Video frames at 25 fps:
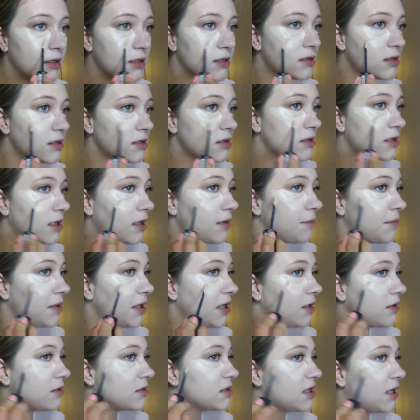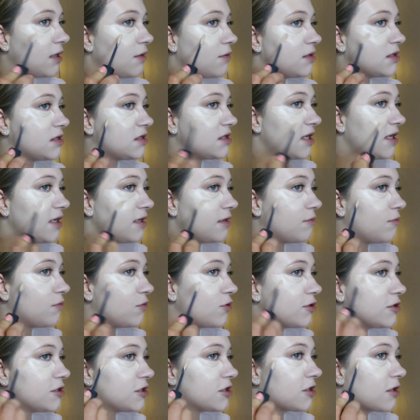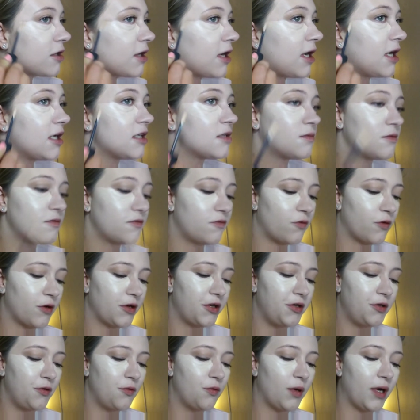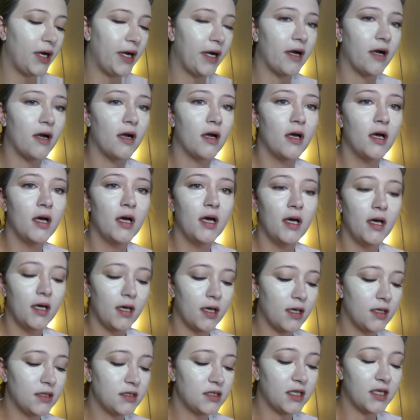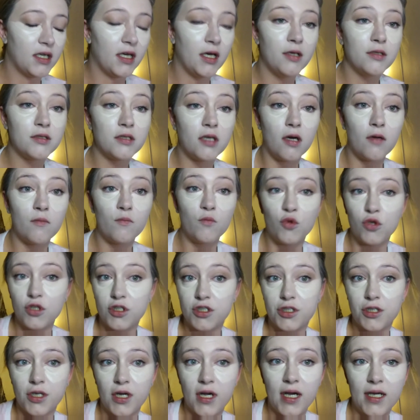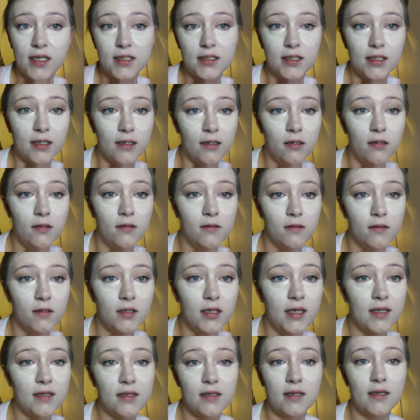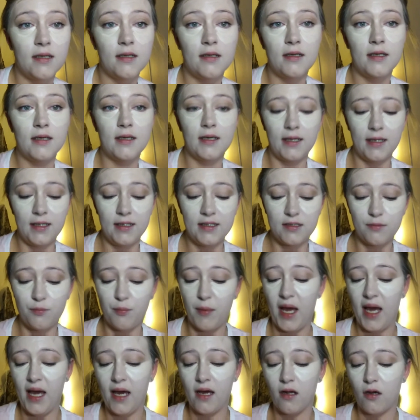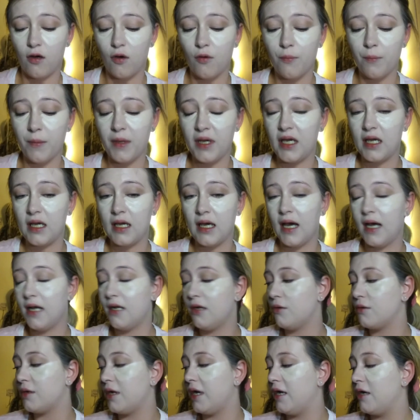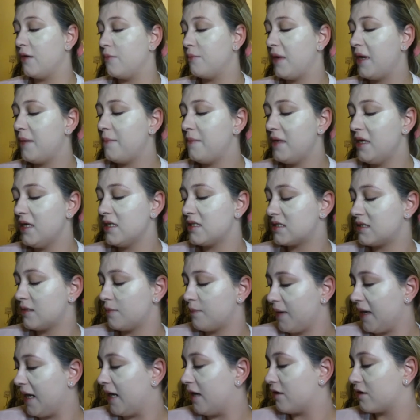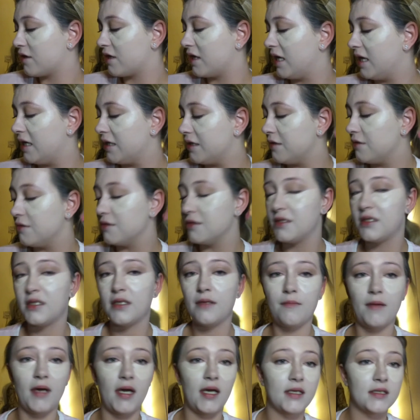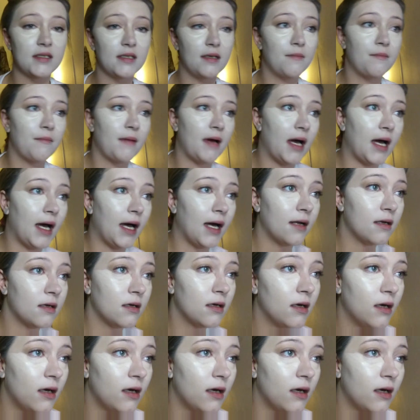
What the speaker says: this is something else I would say to moisturize before you wear, because it goes on moisturizing and then it gets matte on me. I don't know, maybe it's the powder I use that makes it matte,